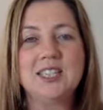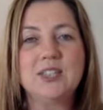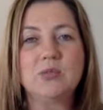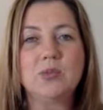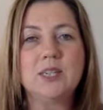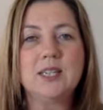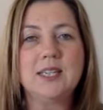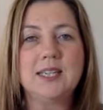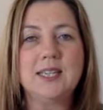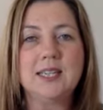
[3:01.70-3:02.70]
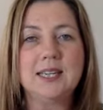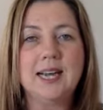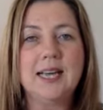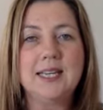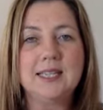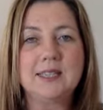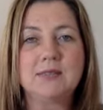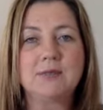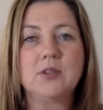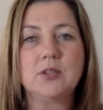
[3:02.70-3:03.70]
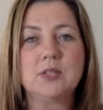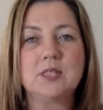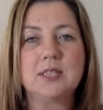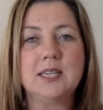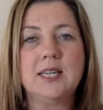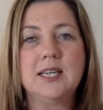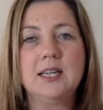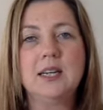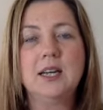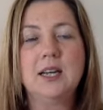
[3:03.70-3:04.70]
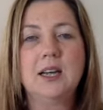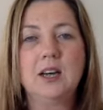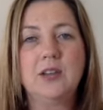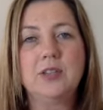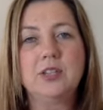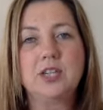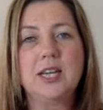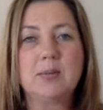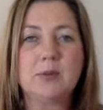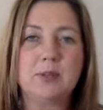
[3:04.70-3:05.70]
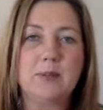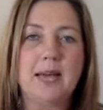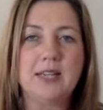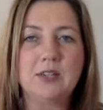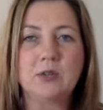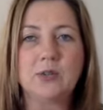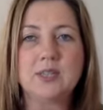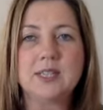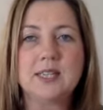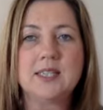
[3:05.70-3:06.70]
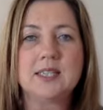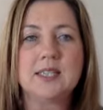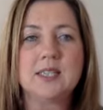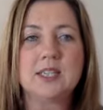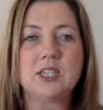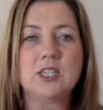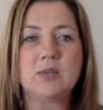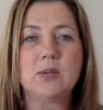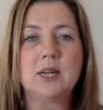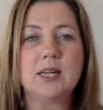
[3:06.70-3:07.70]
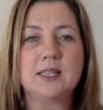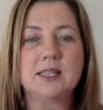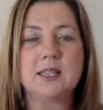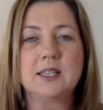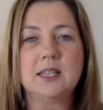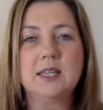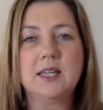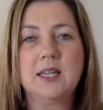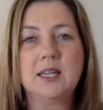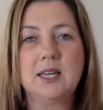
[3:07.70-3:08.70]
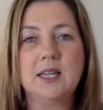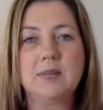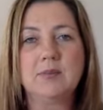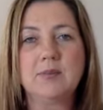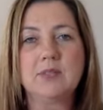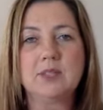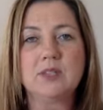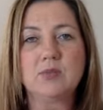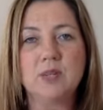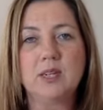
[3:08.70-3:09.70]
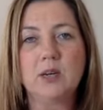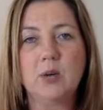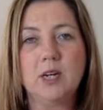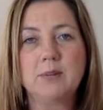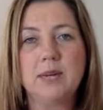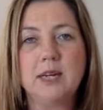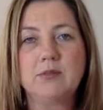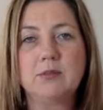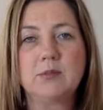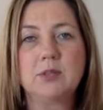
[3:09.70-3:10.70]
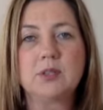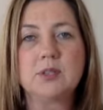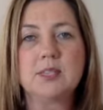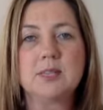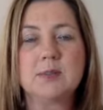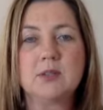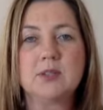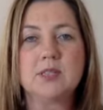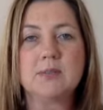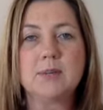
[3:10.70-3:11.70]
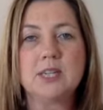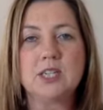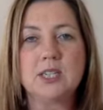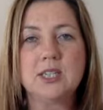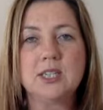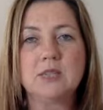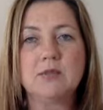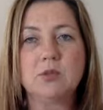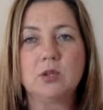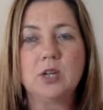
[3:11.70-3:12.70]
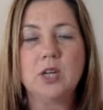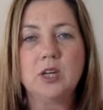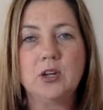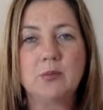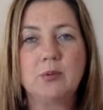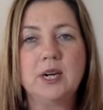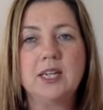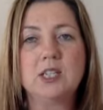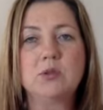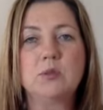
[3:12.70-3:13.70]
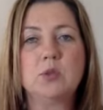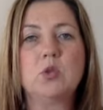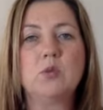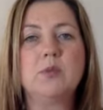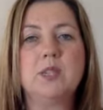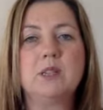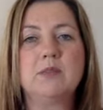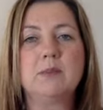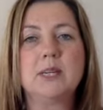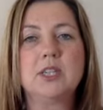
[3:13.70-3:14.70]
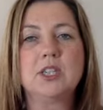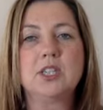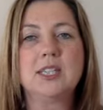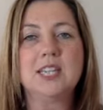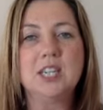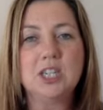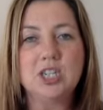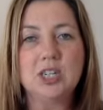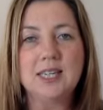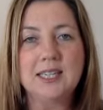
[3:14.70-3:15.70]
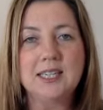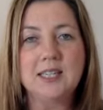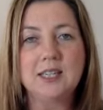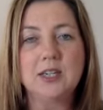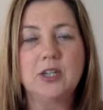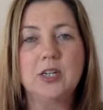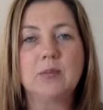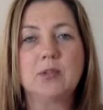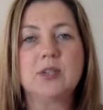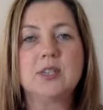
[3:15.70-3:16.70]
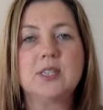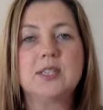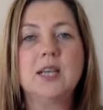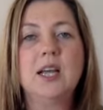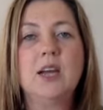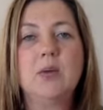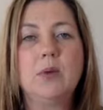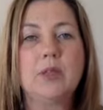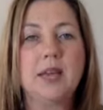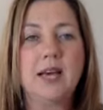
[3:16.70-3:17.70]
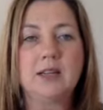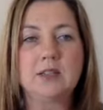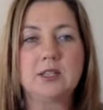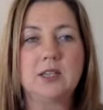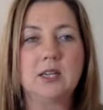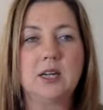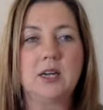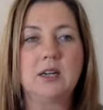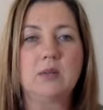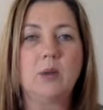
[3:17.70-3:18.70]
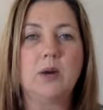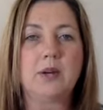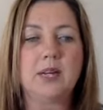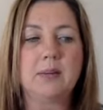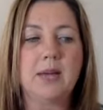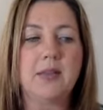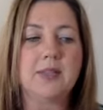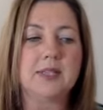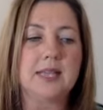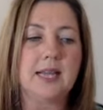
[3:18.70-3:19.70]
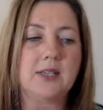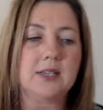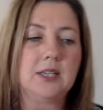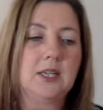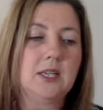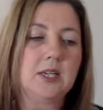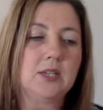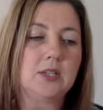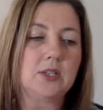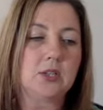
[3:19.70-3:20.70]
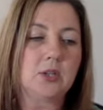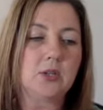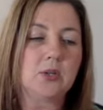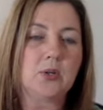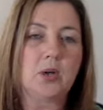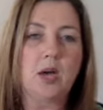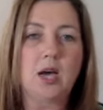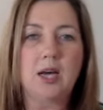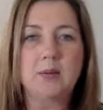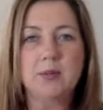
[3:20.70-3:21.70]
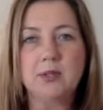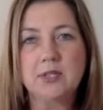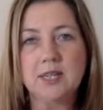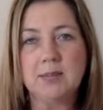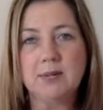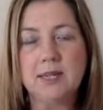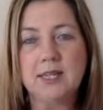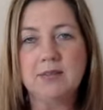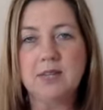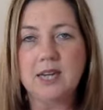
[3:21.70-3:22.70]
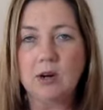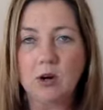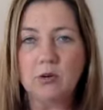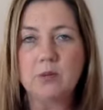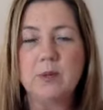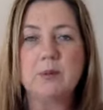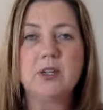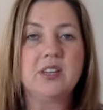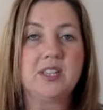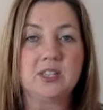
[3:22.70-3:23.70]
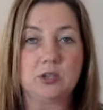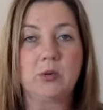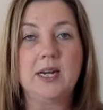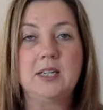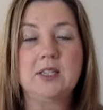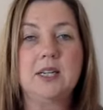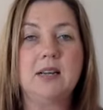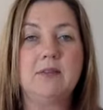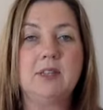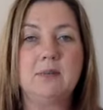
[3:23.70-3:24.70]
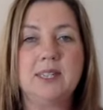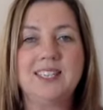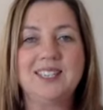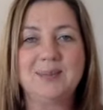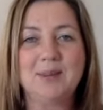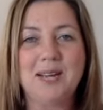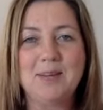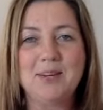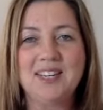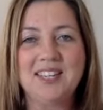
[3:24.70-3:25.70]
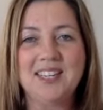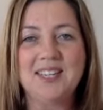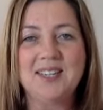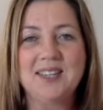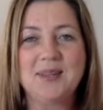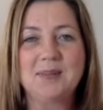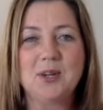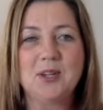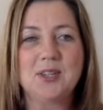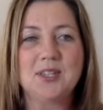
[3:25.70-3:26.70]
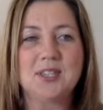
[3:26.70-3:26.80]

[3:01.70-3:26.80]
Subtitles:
is really laser focusing in on the shape or the pattern or the sentence, and she's realizing that this is really quite a powerful process, because it's much easier for her brain to absorb the information initially in the learning process without worrying about the sound. So I personally believe that our oral memory, I think it's great to have the ability to play by ear. I'm not